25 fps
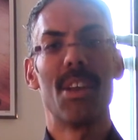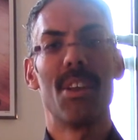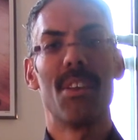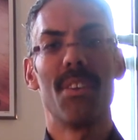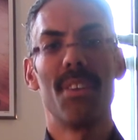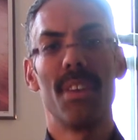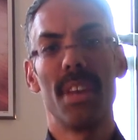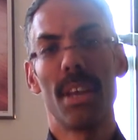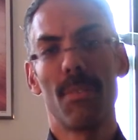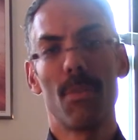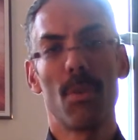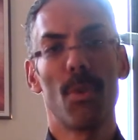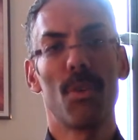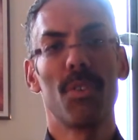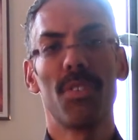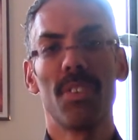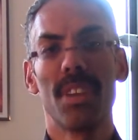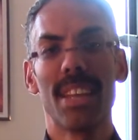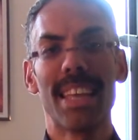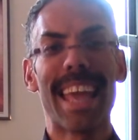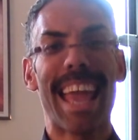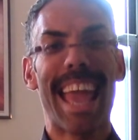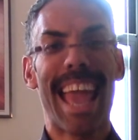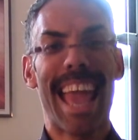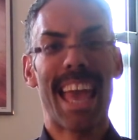
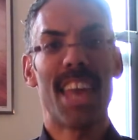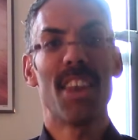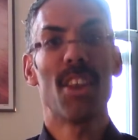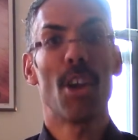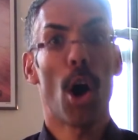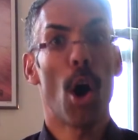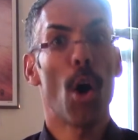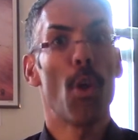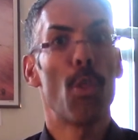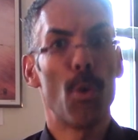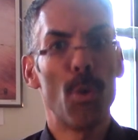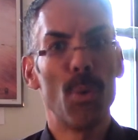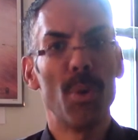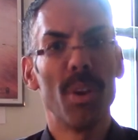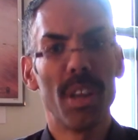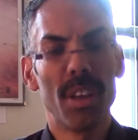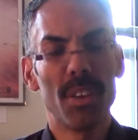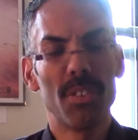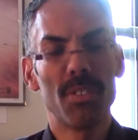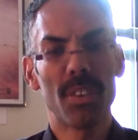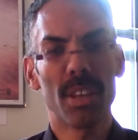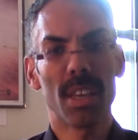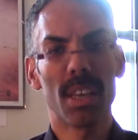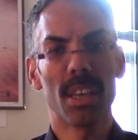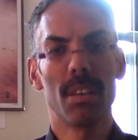diversity and
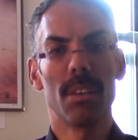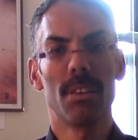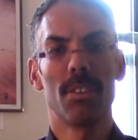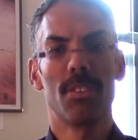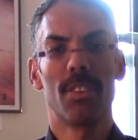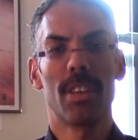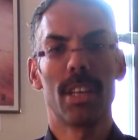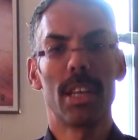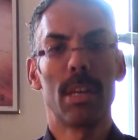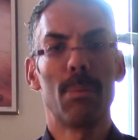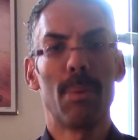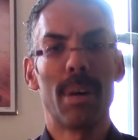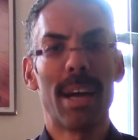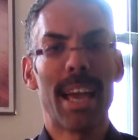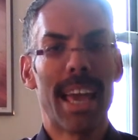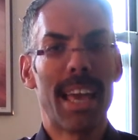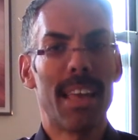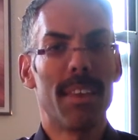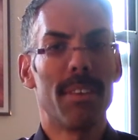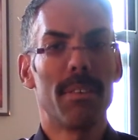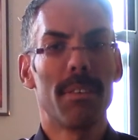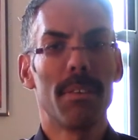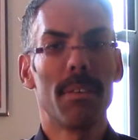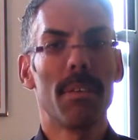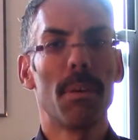otherness in cinema
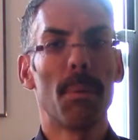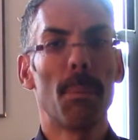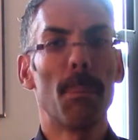and